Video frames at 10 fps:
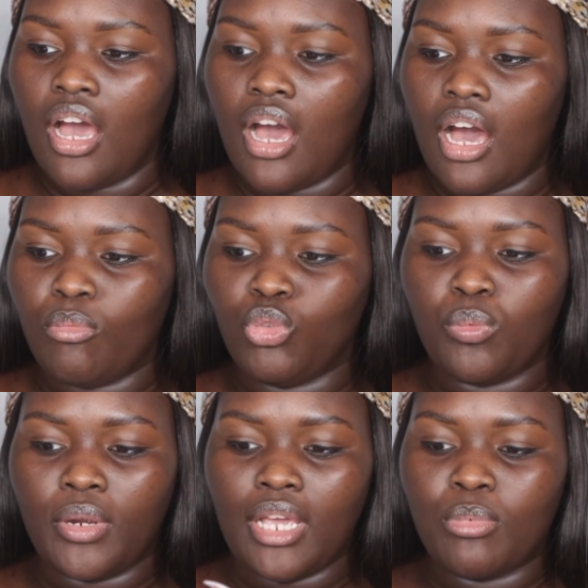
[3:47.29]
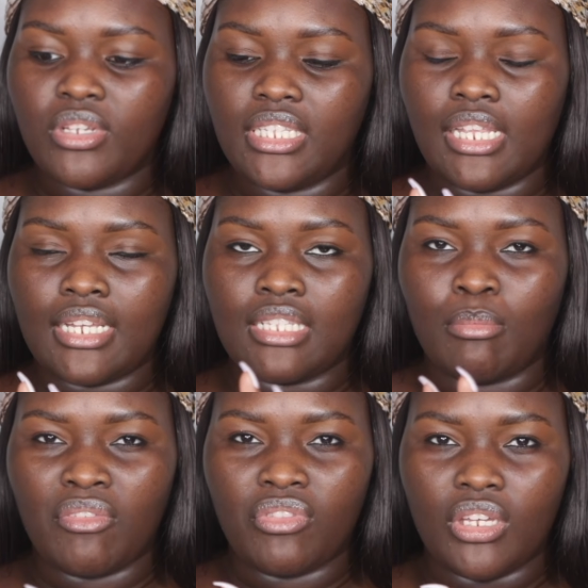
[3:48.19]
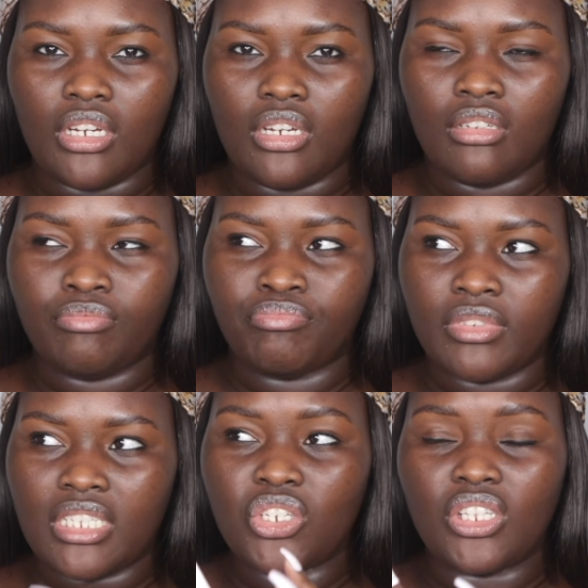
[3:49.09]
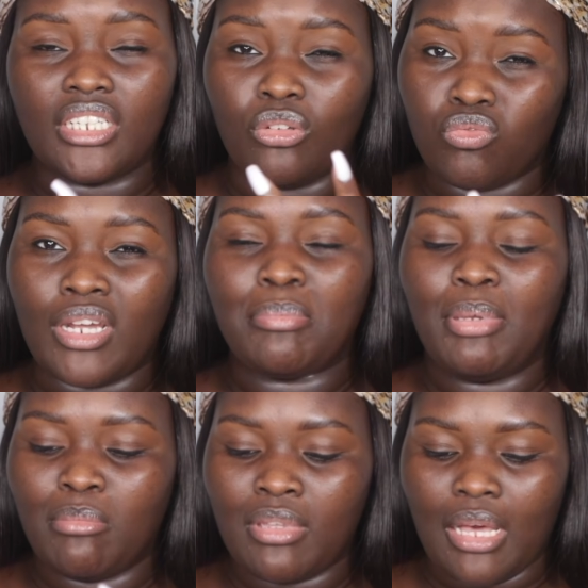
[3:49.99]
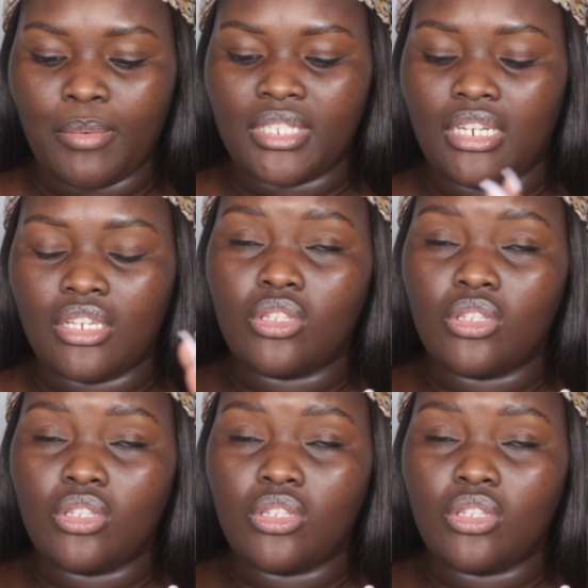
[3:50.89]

You were able to see like some of the, essentially like the red pigment that was in it.